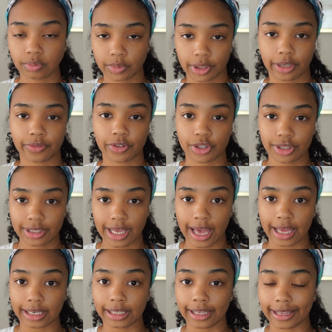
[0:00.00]
when I first
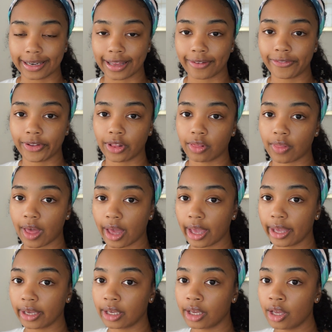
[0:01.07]
got it, and I felt
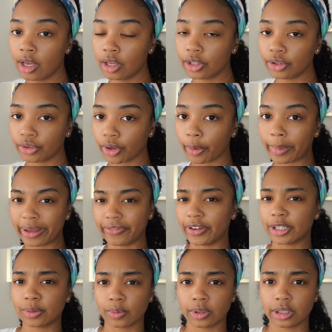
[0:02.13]
like, you know, my
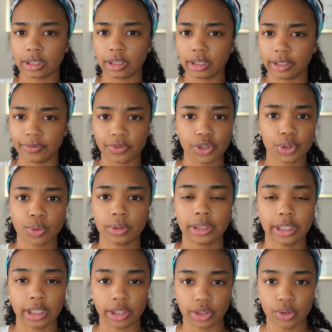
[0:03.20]
face would eventually
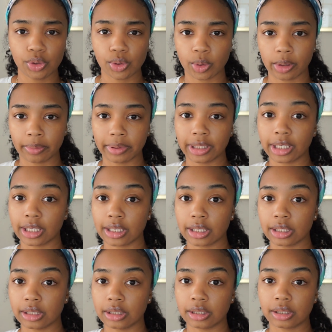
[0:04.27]
get used to it,
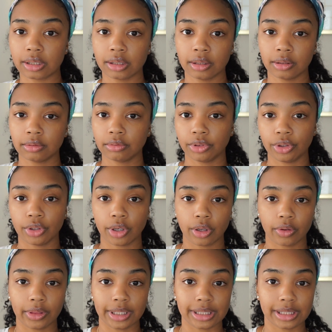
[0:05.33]
because, you
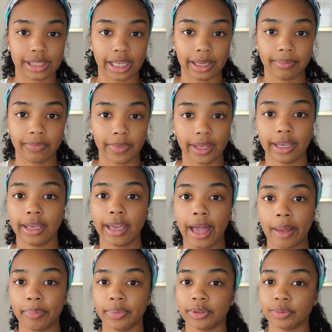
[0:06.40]
know, the same thing
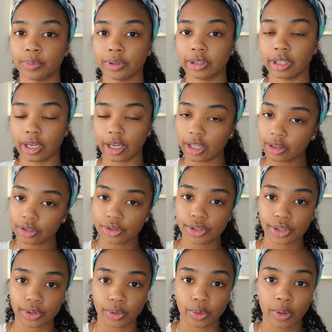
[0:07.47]
happened with the other
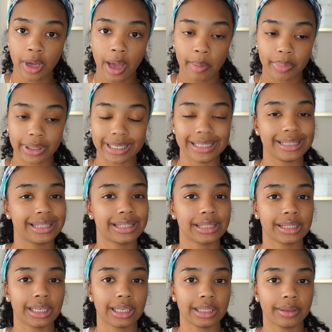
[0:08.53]
two, but
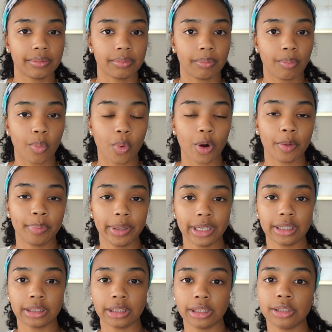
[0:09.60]
it's more
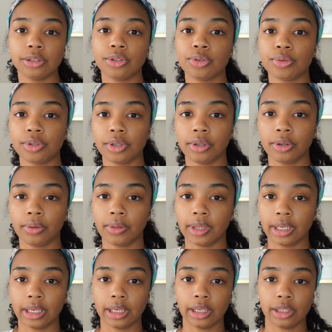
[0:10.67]
peeling due to
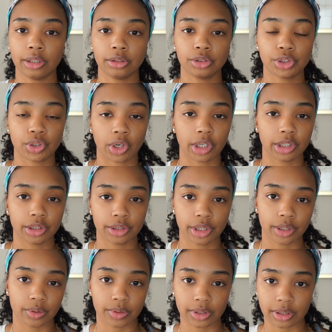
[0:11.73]
the stronger
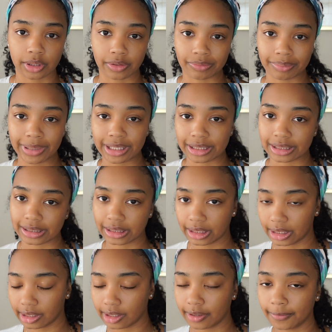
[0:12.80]
dose of medicine
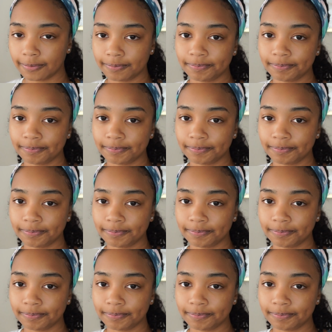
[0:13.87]
in it.